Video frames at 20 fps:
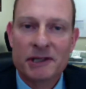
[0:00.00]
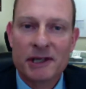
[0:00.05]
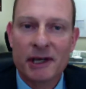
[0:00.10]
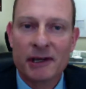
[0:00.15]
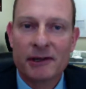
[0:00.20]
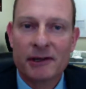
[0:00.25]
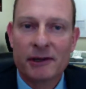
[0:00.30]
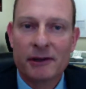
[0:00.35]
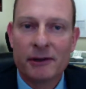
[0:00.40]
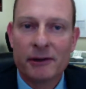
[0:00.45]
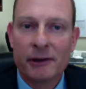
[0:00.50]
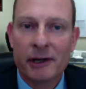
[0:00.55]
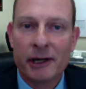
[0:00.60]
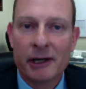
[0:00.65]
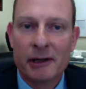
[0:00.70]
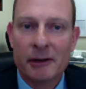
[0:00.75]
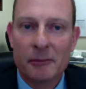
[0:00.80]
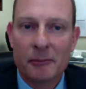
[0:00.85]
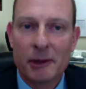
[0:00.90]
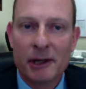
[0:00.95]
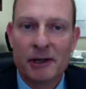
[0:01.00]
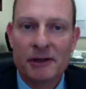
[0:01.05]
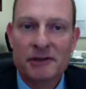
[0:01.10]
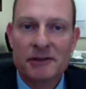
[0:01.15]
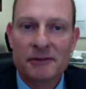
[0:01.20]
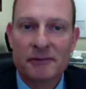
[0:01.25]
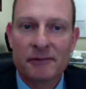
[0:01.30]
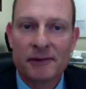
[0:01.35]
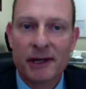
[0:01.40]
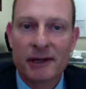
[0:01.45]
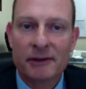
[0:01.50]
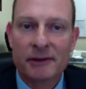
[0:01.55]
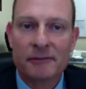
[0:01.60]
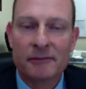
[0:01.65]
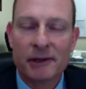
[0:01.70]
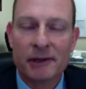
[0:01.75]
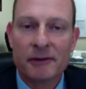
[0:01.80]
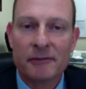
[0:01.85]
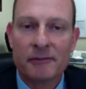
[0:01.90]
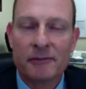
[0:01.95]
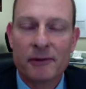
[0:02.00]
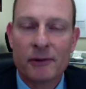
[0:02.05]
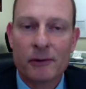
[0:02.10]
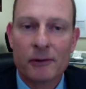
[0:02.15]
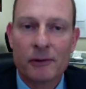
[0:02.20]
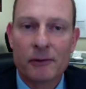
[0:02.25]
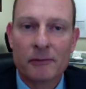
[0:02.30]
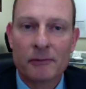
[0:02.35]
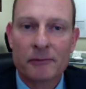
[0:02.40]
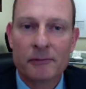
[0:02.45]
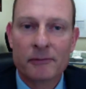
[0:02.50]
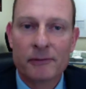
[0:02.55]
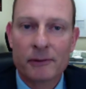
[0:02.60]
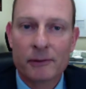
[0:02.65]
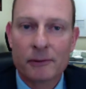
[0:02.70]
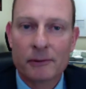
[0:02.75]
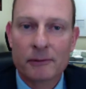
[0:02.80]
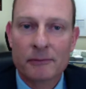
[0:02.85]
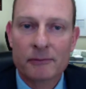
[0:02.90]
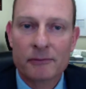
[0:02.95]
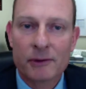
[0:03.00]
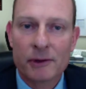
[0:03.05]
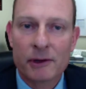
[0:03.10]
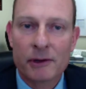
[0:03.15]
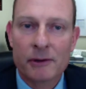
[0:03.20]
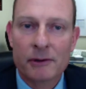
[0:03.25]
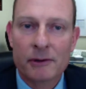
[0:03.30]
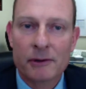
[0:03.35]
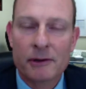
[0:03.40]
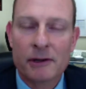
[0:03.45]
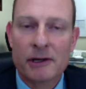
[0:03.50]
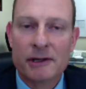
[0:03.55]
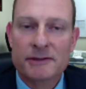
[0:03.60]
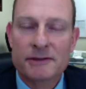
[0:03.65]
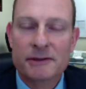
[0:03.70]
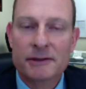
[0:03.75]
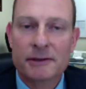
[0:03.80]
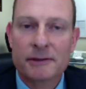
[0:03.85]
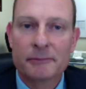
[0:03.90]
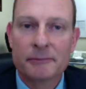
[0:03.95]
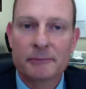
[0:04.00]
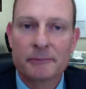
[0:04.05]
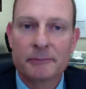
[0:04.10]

to get the uranium out effectively for, for, for no cost.